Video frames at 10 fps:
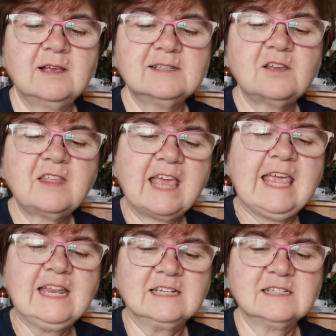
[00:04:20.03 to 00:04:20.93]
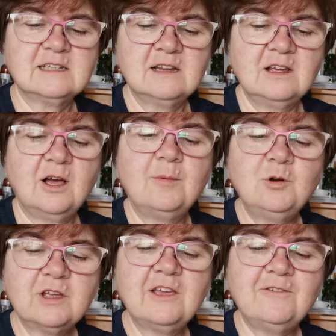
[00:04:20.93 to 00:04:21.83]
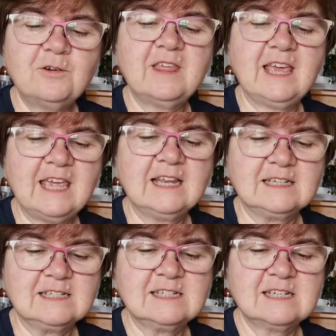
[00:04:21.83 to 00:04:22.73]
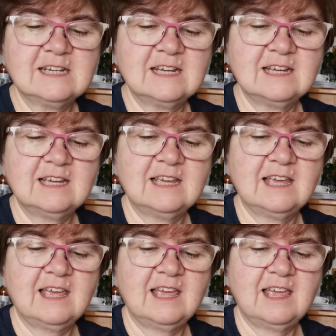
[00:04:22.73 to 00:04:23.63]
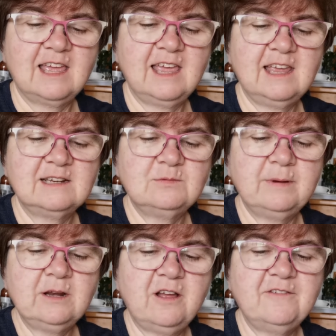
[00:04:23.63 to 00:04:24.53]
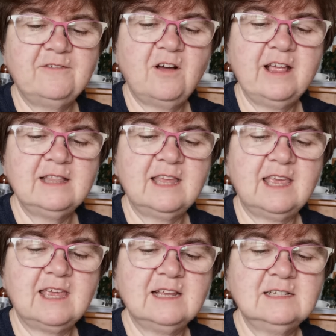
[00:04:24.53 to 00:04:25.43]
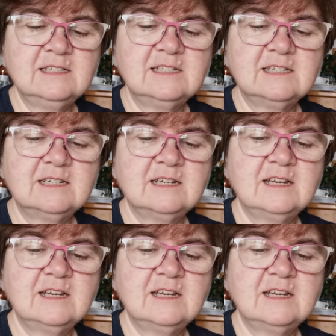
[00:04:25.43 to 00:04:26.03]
So the end, I'm looking for the end, and when I find the end,